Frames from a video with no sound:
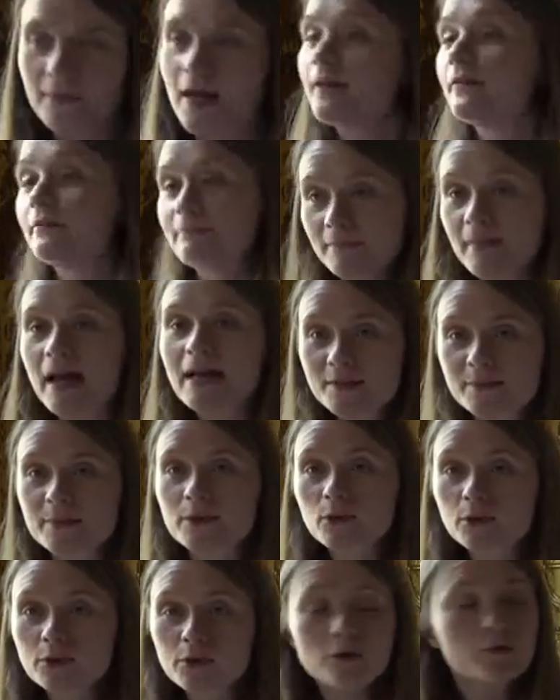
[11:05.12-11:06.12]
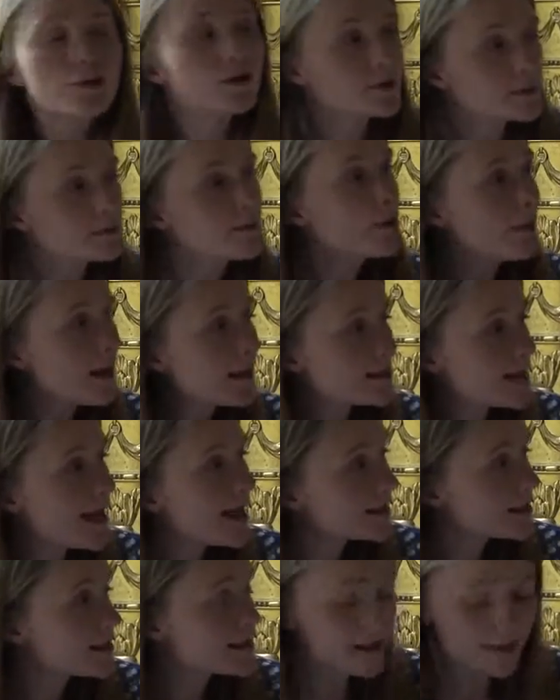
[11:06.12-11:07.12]
And as we all know, those mobile
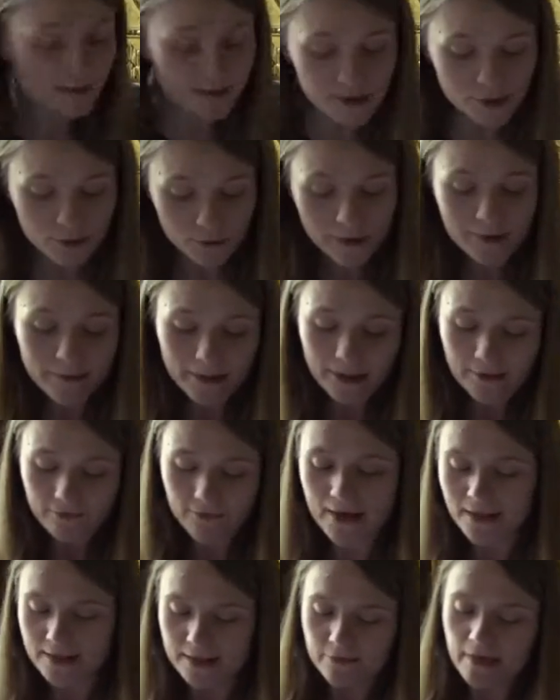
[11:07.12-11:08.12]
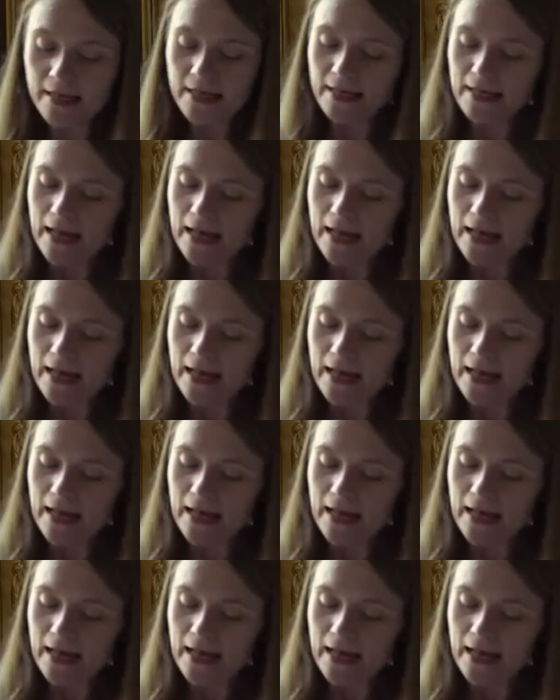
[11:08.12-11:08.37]
tactics are extremely effective.